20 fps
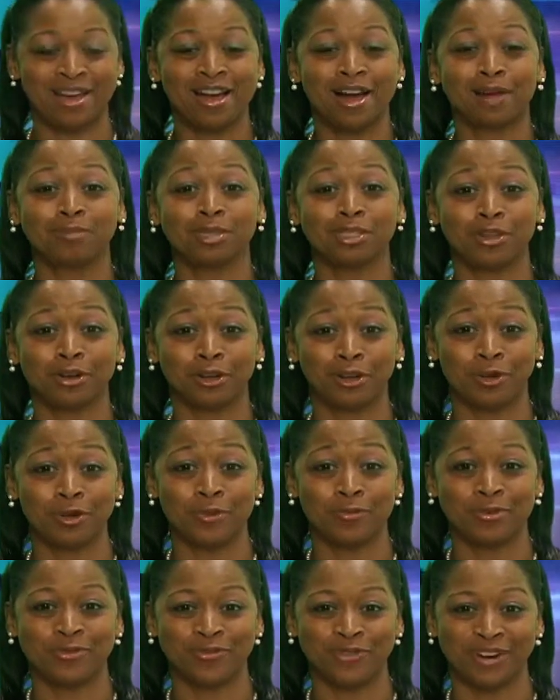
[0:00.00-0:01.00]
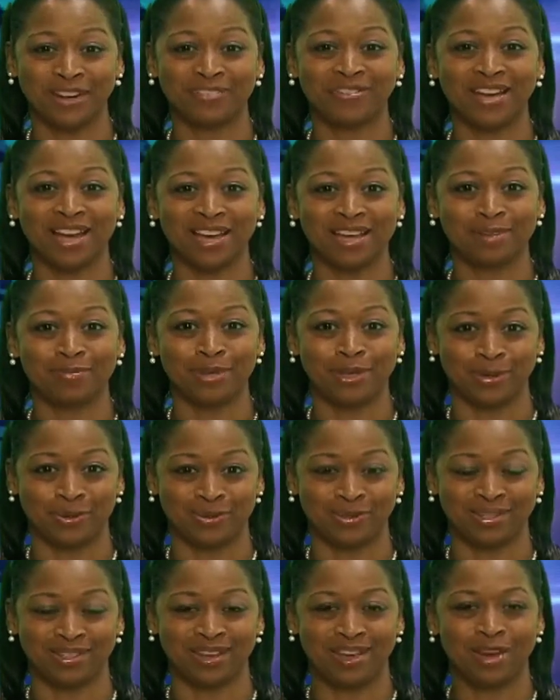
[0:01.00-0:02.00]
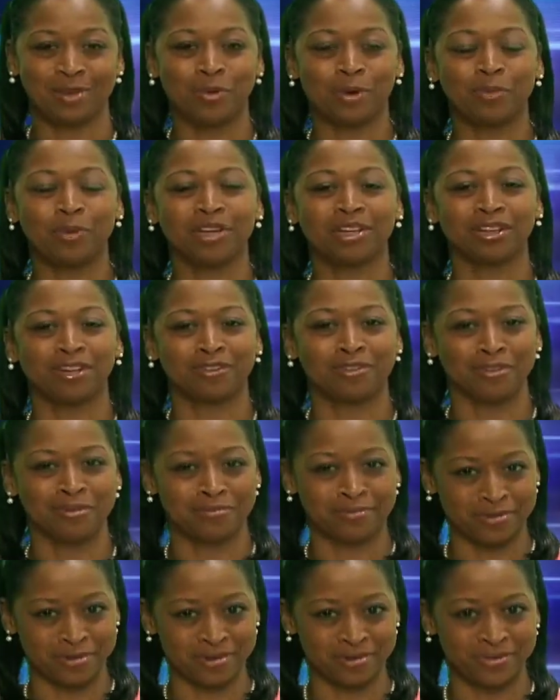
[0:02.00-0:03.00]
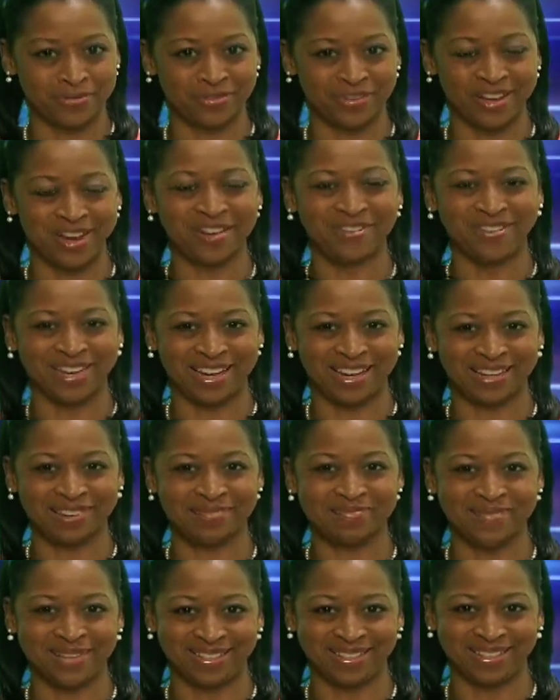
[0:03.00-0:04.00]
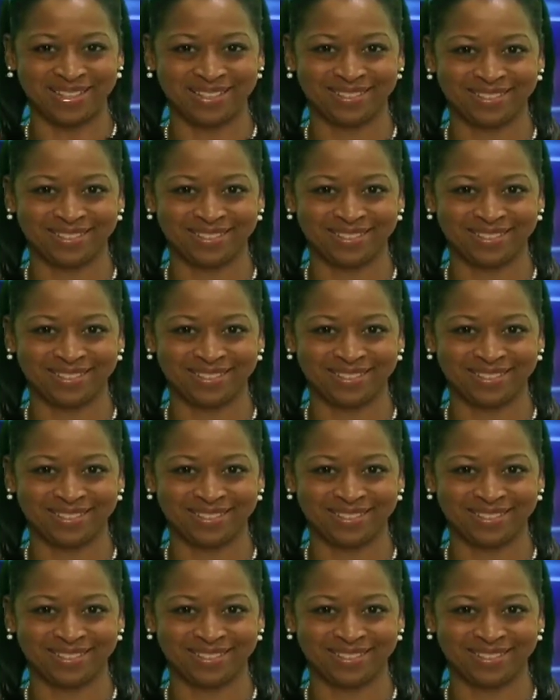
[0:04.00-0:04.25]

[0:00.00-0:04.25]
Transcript: I'm Starla Coleman for NVIM News, where we deliver proof of kingdom building.